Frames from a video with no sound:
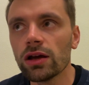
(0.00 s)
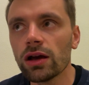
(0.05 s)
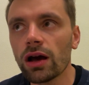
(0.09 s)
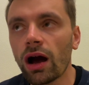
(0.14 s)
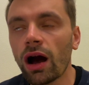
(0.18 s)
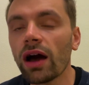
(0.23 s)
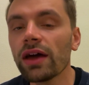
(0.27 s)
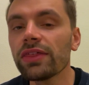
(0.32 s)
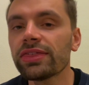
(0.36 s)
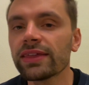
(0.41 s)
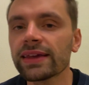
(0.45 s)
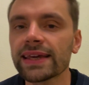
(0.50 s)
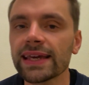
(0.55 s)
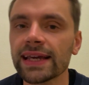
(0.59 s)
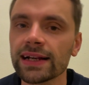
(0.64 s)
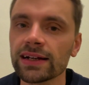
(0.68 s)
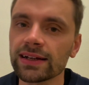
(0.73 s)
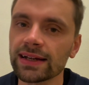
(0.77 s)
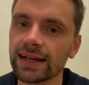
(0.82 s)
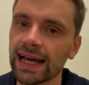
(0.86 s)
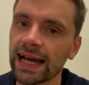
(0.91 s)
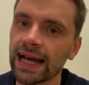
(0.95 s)
I think
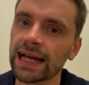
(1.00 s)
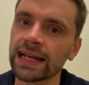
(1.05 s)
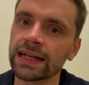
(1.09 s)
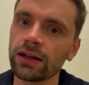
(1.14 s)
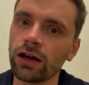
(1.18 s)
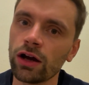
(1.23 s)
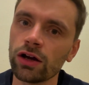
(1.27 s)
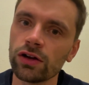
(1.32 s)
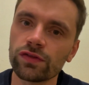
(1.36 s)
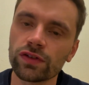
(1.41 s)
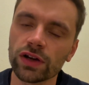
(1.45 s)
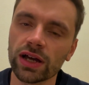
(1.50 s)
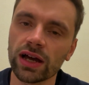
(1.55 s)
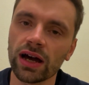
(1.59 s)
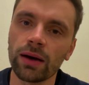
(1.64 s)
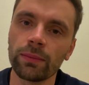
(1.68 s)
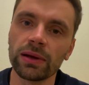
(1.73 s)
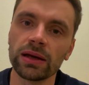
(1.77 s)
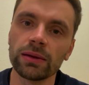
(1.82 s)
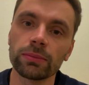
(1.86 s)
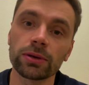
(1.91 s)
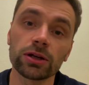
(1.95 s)
England can
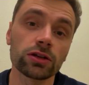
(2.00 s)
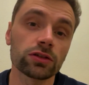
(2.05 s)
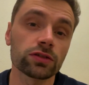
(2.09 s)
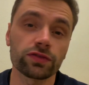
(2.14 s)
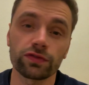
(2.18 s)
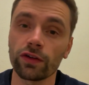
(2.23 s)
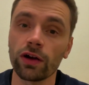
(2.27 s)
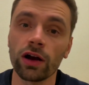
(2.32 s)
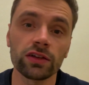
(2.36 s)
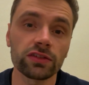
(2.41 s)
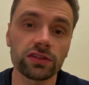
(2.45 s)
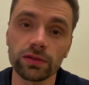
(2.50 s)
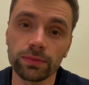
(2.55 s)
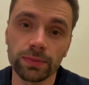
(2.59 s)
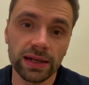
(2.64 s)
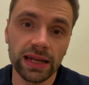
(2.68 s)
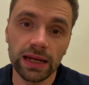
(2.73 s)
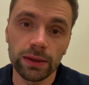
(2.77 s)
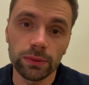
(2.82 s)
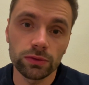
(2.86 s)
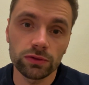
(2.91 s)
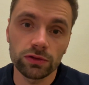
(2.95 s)
overcome it because France have been
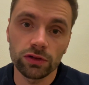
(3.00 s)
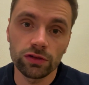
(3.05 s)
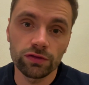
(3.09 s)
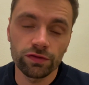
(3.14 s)
able to.